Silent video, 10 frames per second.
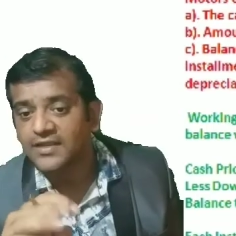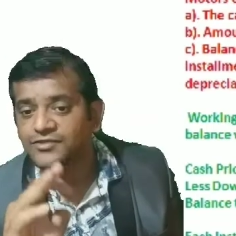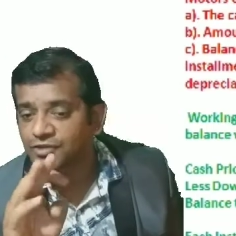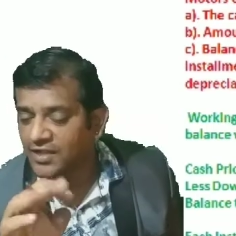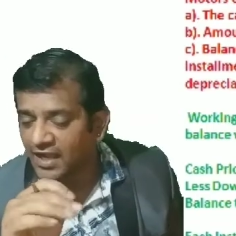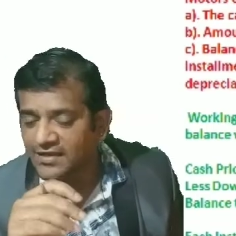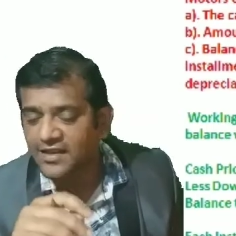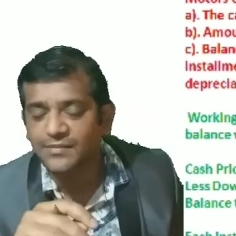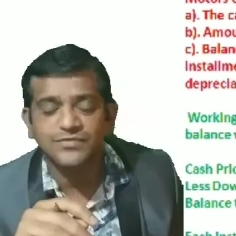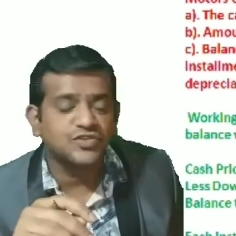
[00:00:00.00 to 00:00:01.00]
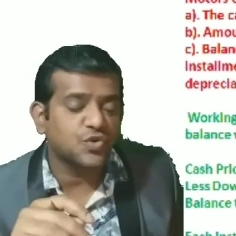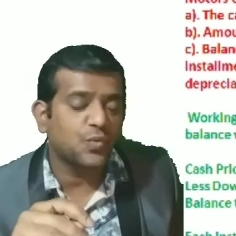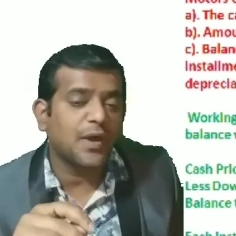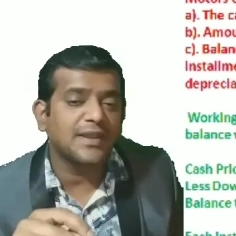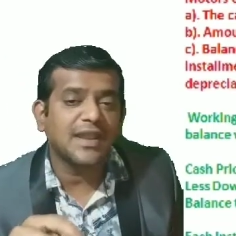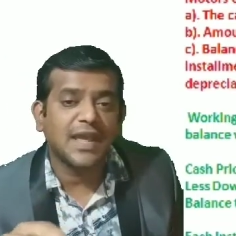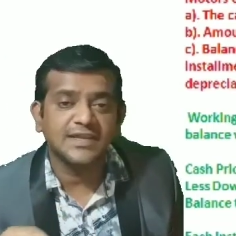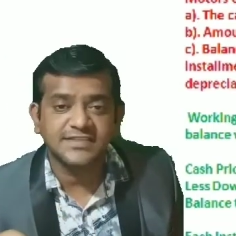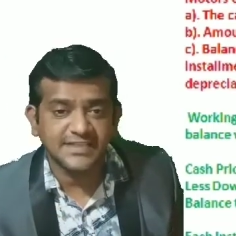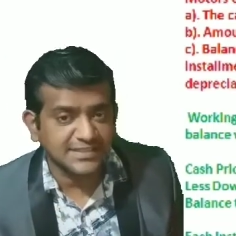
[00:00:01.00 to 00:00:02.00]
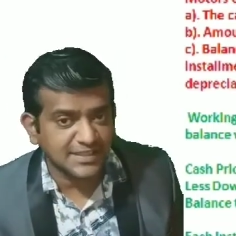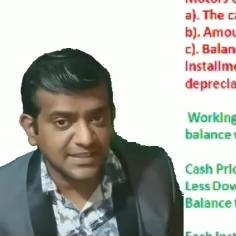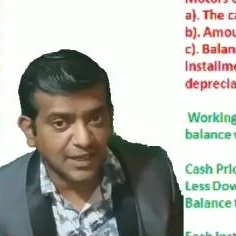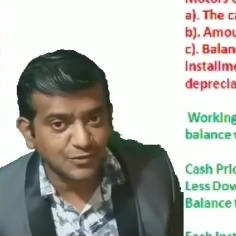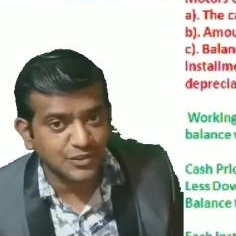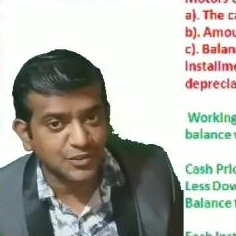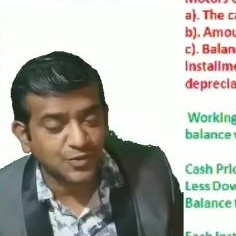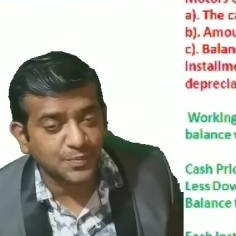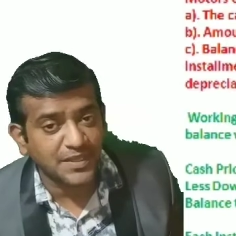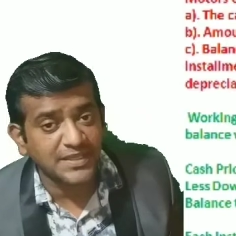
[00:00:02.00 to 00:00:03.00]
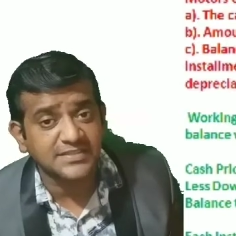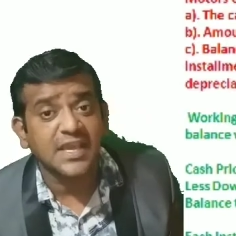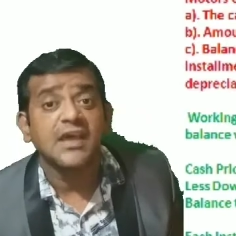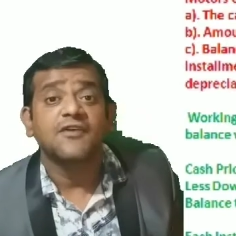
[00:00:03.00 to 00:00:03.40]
So that comes to 1,60,000 rupees